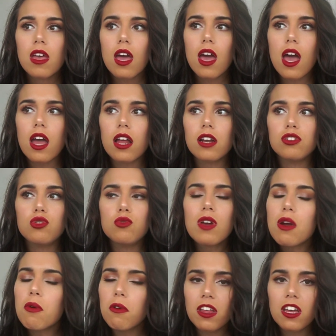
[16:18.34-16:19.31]
and you
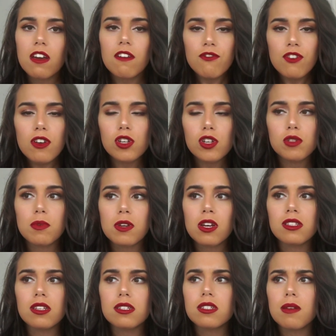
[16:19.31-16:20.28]
get really confused
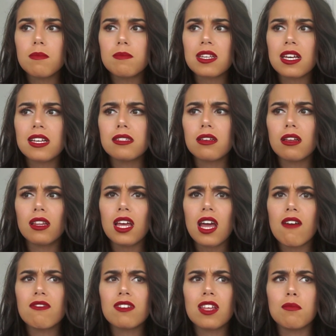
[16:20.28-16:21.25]
because it seems like suddenly
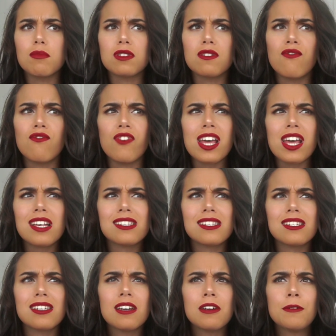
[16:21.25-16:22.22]
everything was
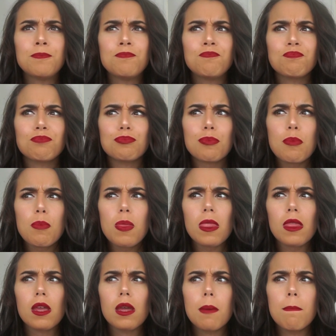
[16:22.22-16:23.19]
fixed.
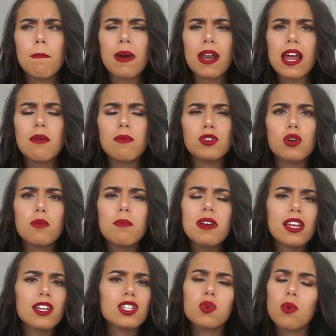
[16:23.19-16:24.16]
But it took me
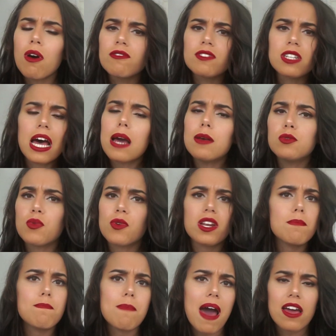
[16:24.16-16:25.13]
like 12 times
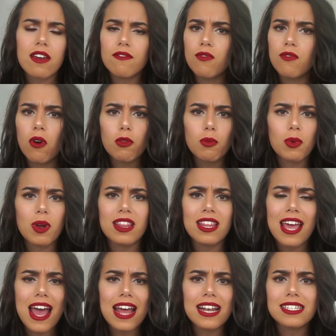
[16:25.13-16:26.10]
reading back and forth between
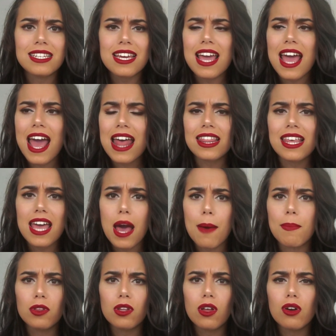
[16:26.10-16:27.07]
the ending and the
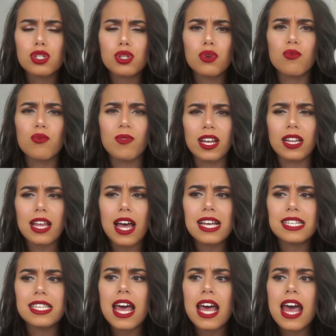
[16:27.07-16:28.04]
epilogue to
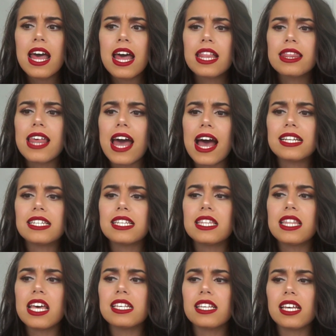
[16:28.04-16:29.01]
realize that
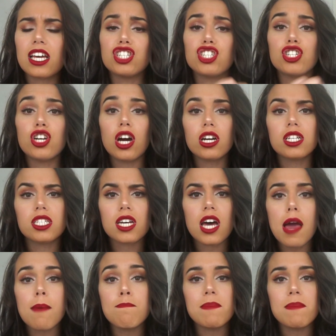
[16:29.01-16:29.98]
there's like a chunk of
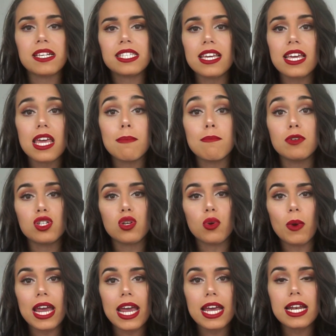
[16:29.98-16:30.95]
time missing in
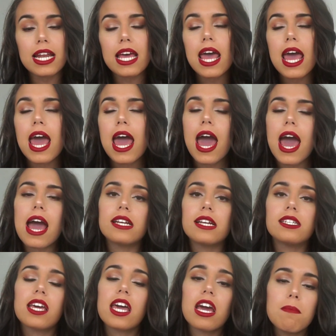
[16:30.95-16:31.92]
between.
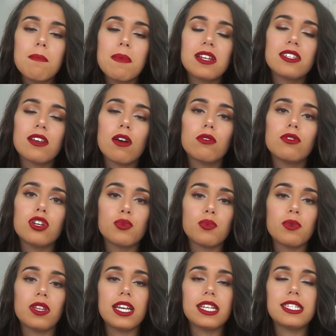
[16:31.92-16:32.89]
And Kerri Maniscalco just
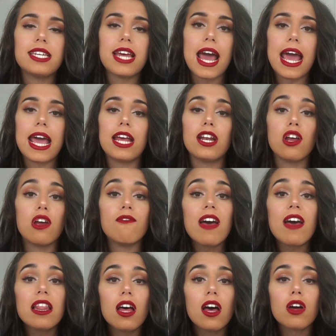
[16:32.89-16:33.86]
released a
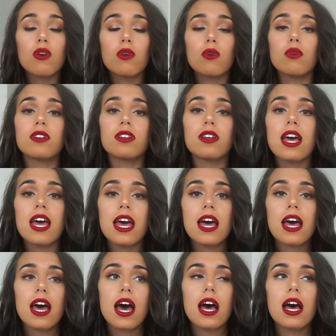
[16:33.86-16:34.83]
novella called
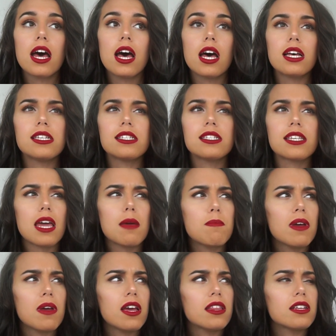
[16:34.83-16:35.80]

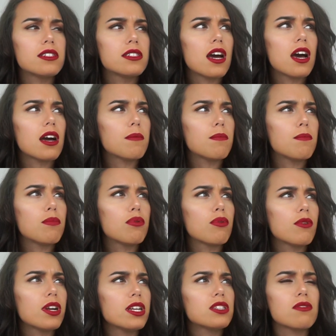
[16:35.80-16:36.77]
Escaping the Dark
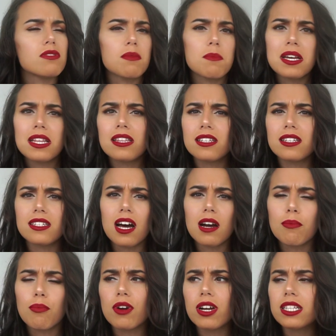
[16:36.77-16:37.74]
Prince or something, The
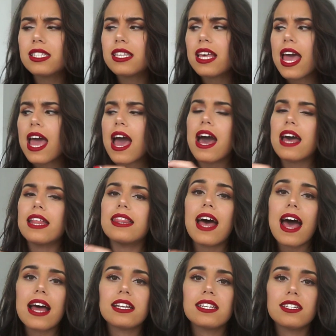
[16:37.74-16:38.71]
Dark Prince, and
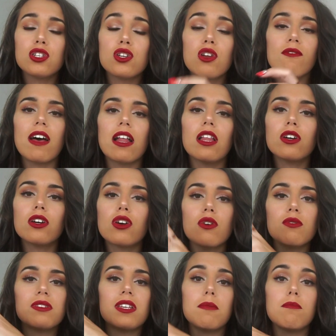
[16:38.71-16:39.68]
that novella
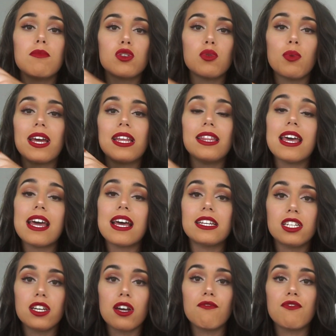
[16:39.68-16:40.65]
goes in between the
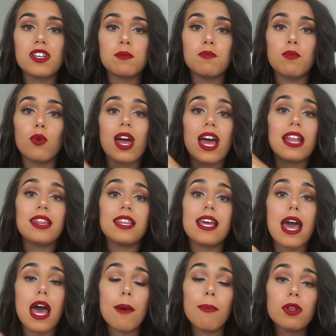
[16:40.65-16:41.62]
ending of this book and the
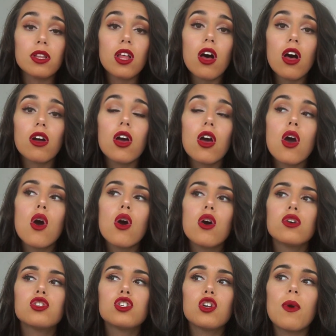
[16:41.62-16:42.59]
epilogue.
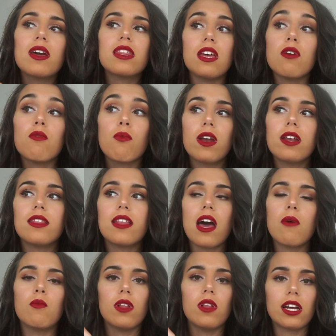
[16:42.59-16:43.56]
So I think reading
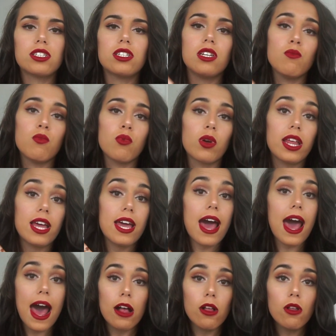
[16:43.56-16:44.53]
that will actually really
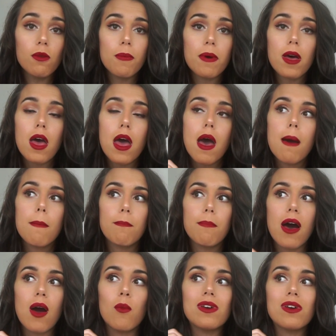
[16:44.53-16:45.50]
help.
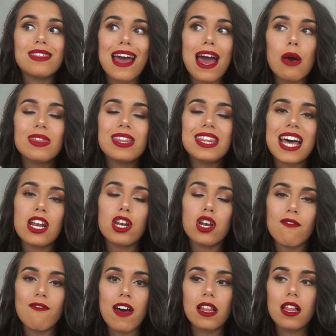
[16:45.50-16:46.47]
But without that
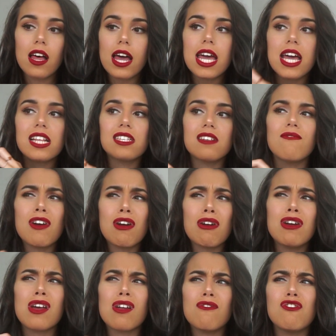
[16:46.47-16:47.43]
novella, it's a
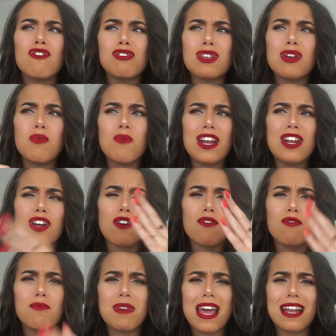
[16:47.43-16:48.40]
very confusing way to go
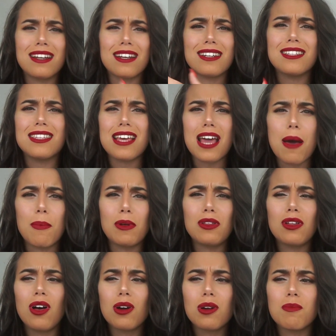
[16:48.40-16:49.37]
from the ending to the
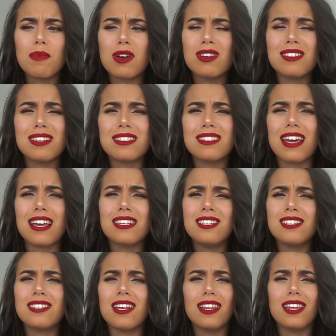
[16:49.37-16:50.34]
epilogue because it's like
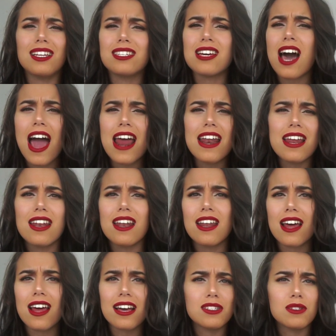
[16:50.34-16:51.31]
she suddenly tied it in a
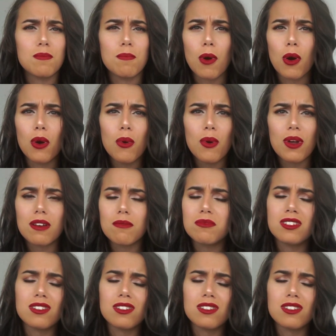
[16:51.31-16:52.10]
nice bow, and it